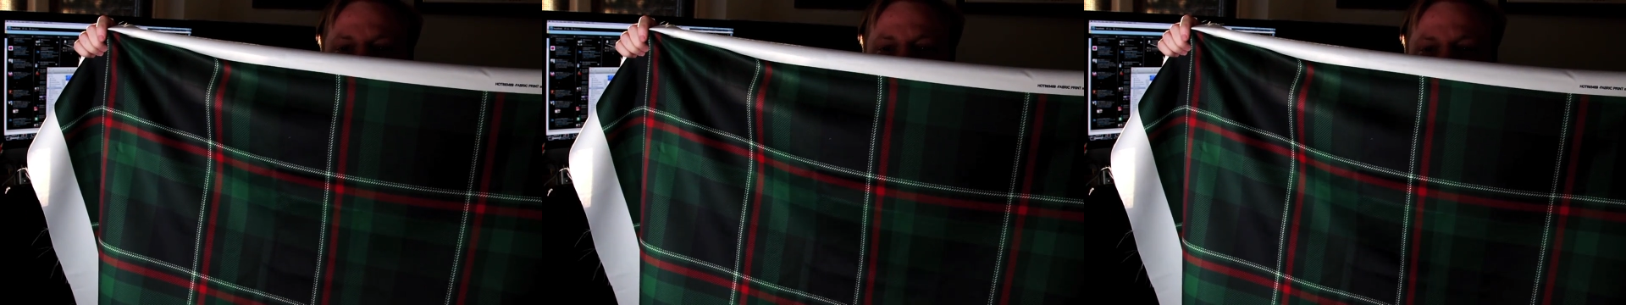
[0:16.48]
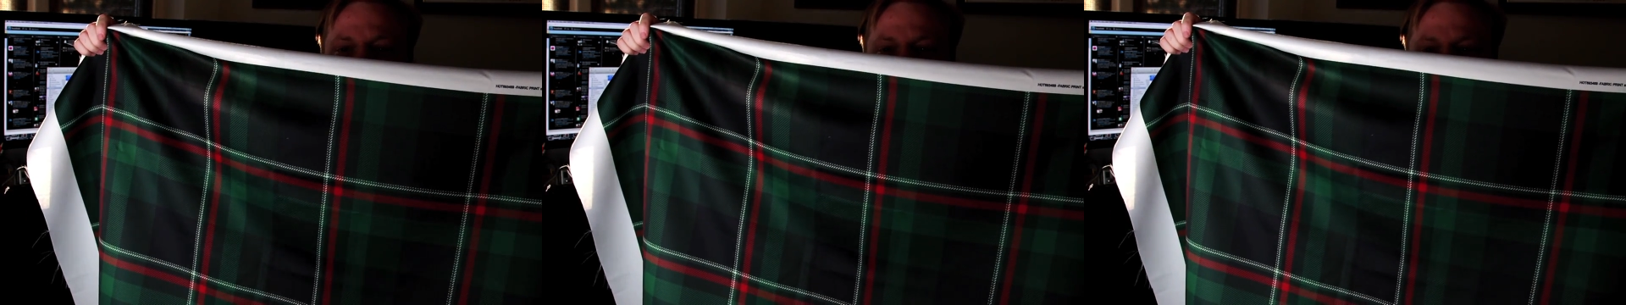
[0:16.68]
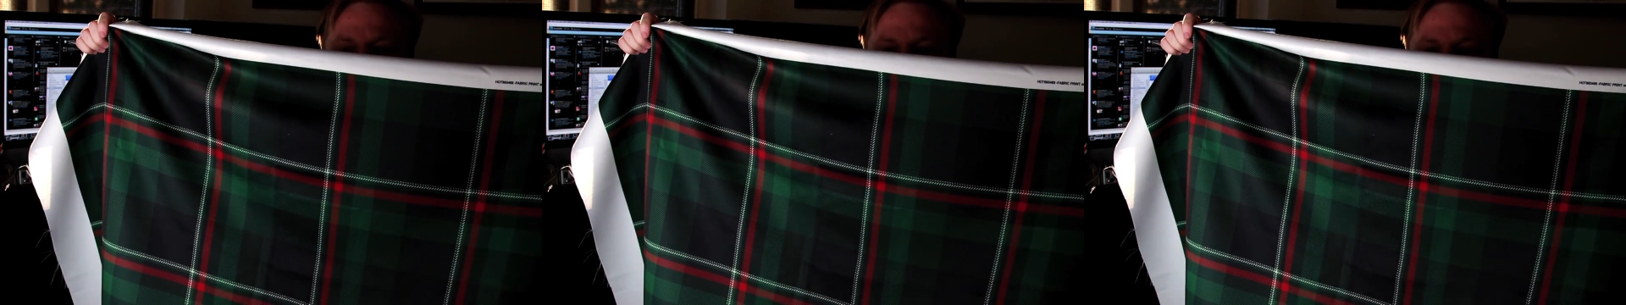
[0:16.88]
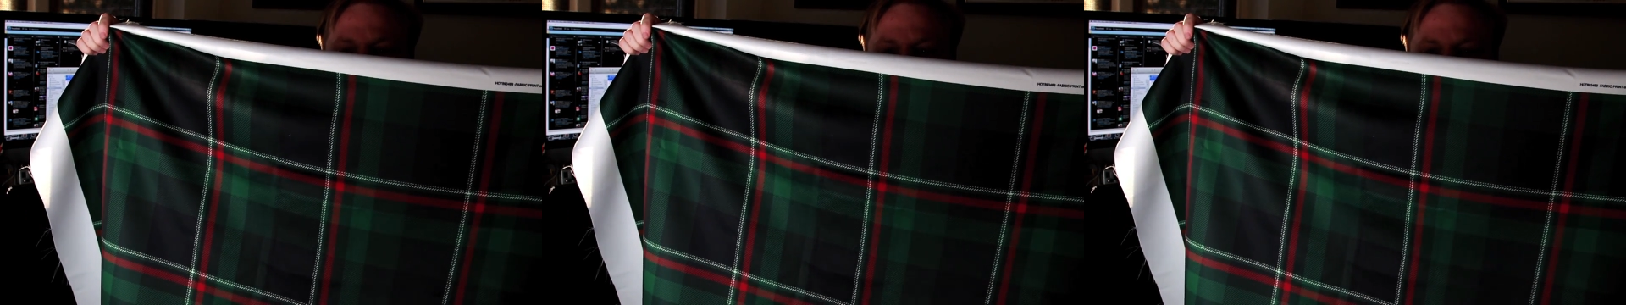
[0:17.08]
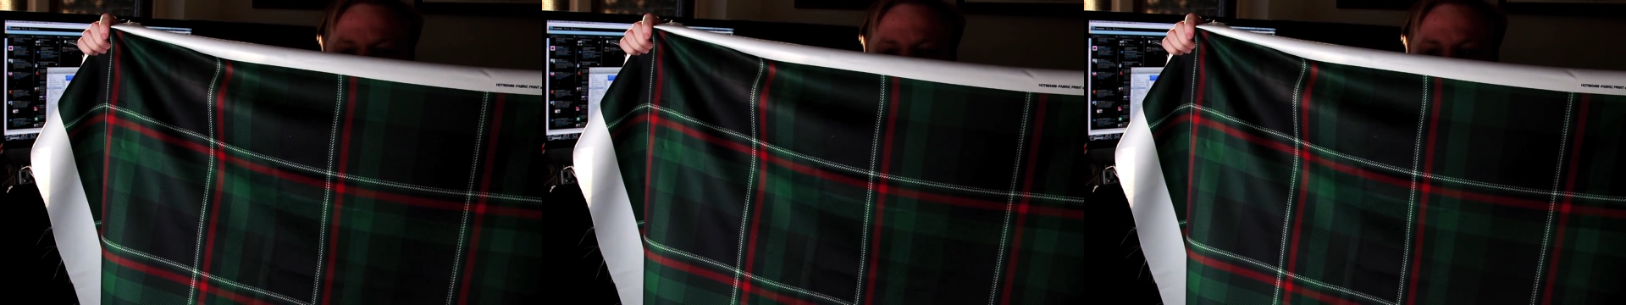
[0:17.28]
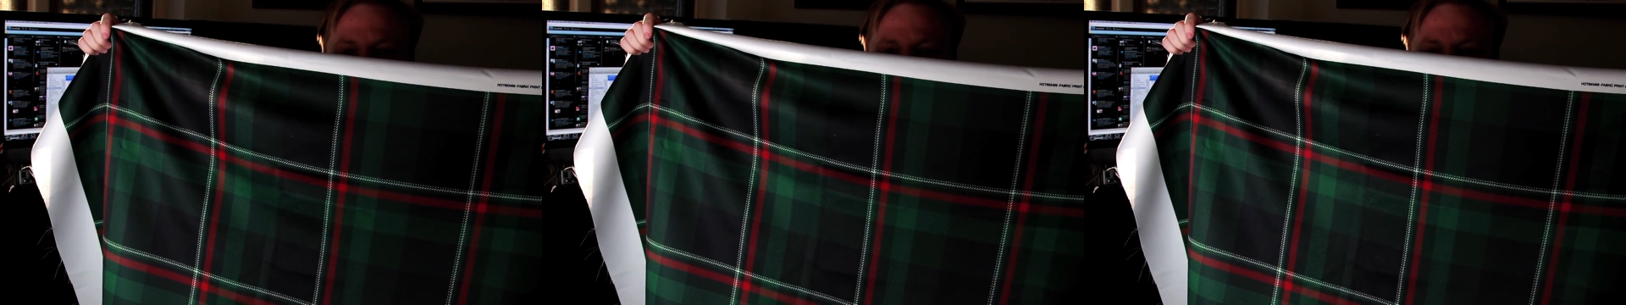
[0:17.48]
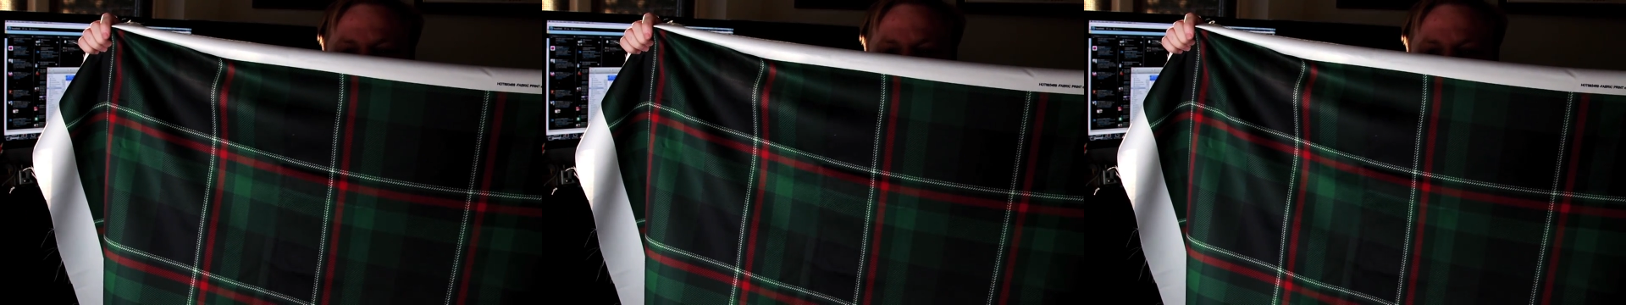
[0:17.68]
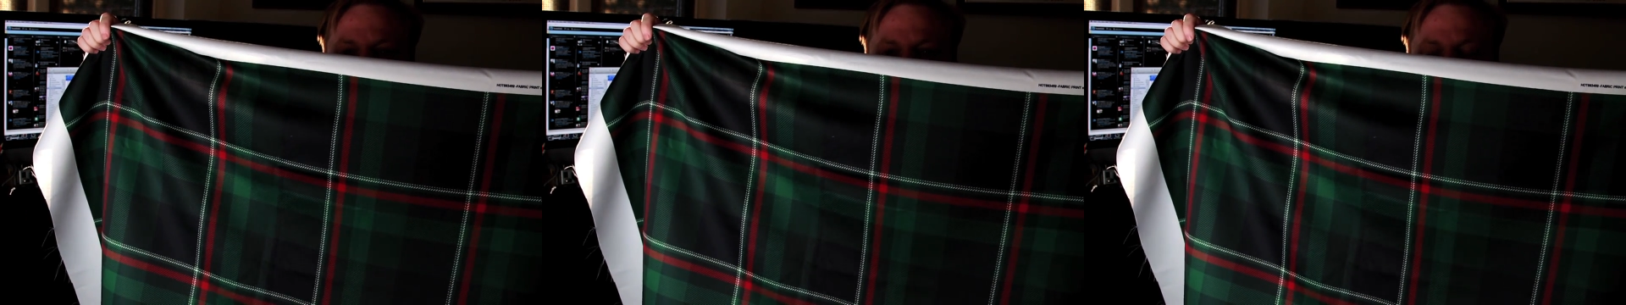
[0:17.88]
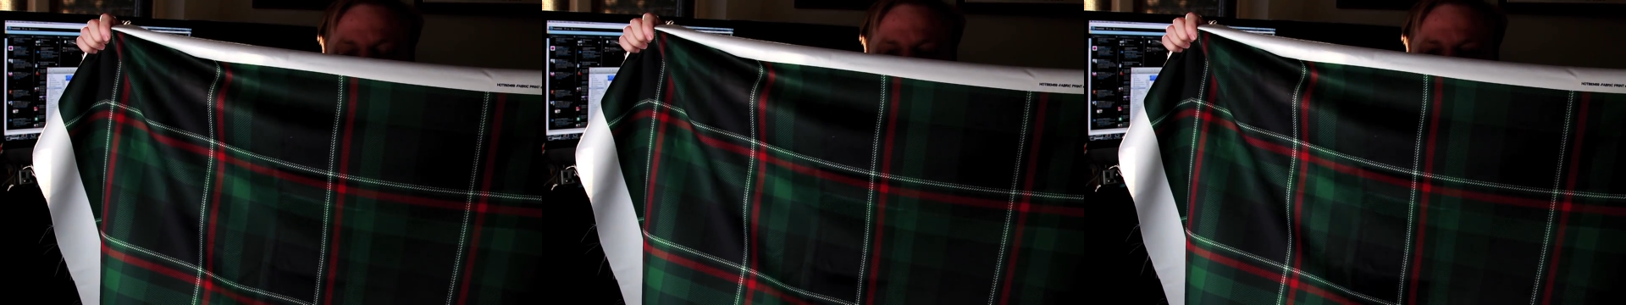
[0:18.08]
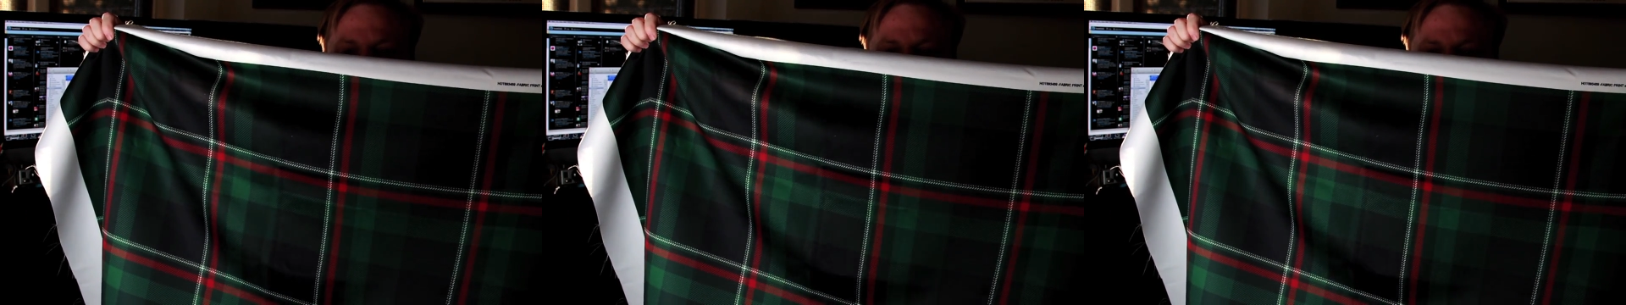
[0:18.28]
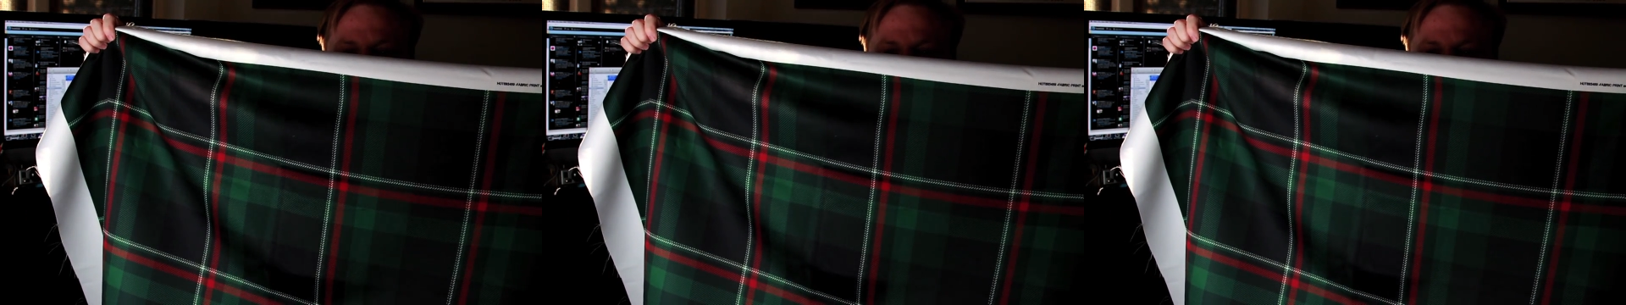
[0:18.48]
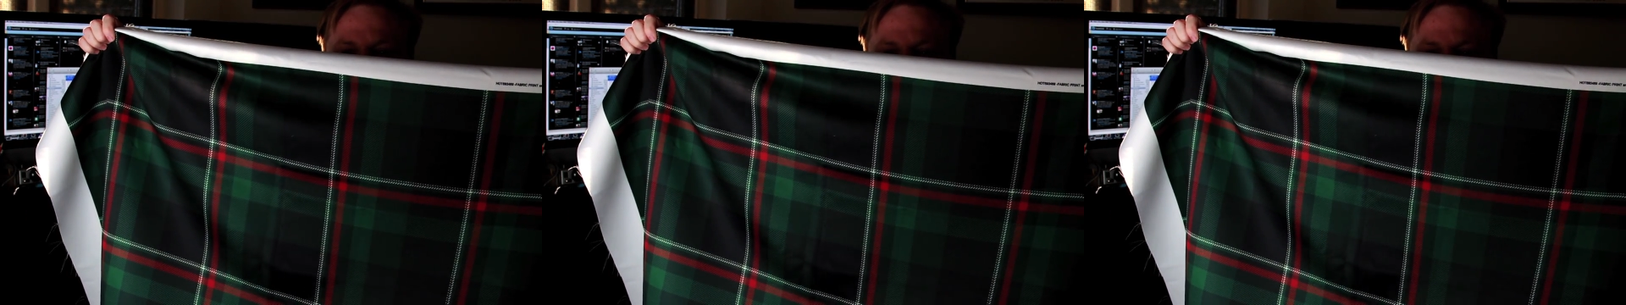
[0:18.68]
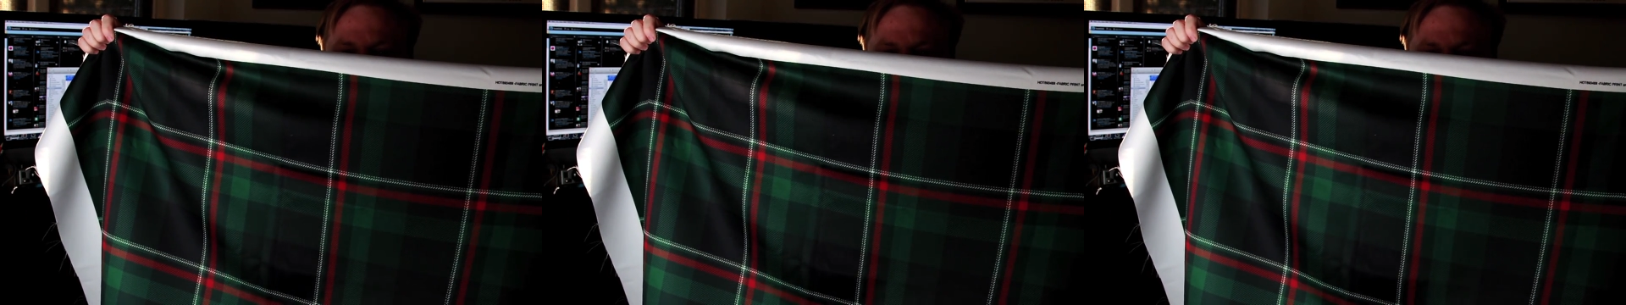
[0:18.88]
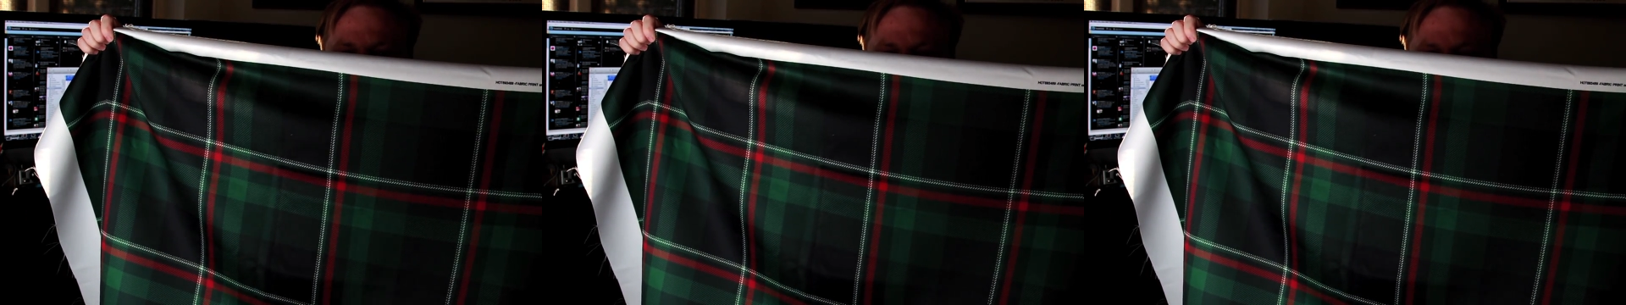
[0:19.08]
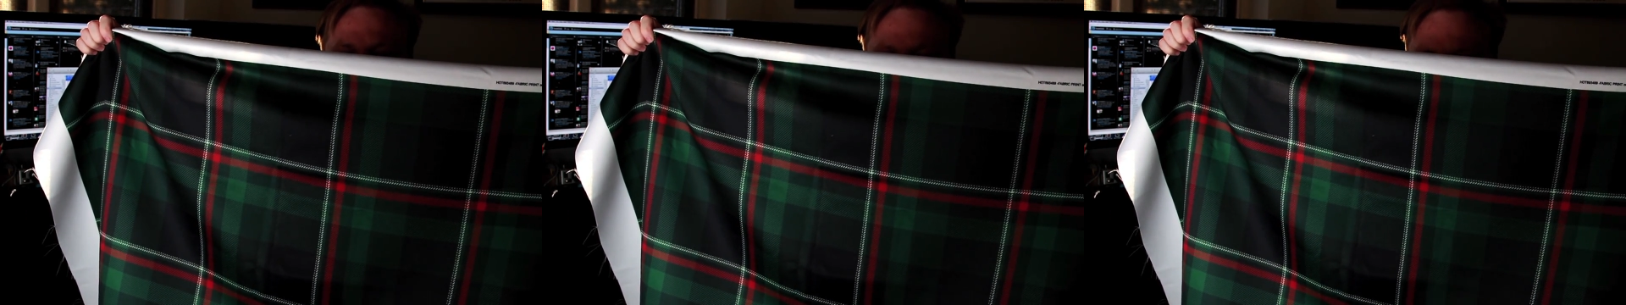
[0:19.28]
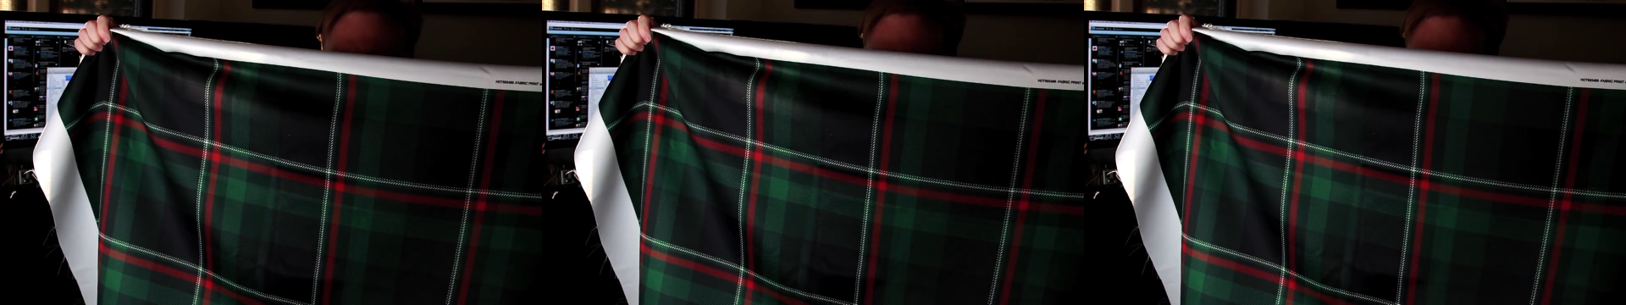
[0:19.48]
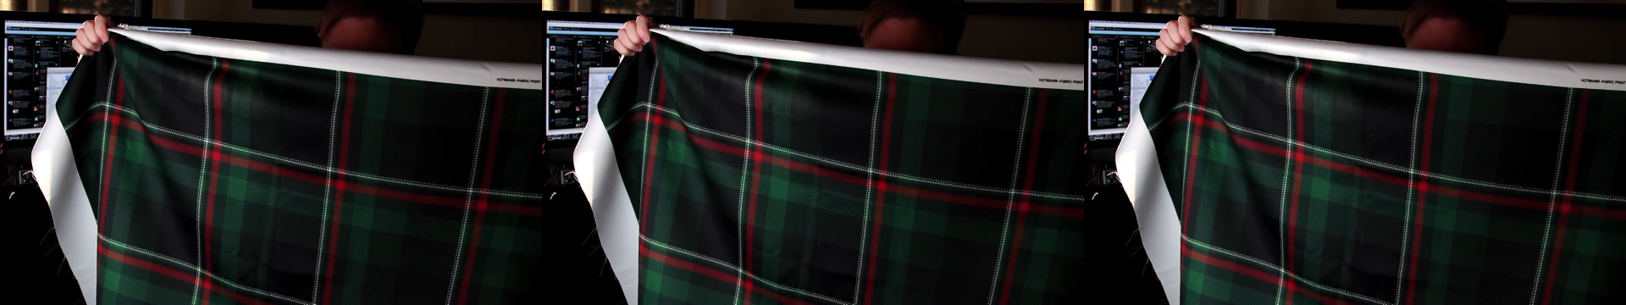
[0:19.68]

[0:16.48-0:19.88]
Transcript: [unreadable: no face in view]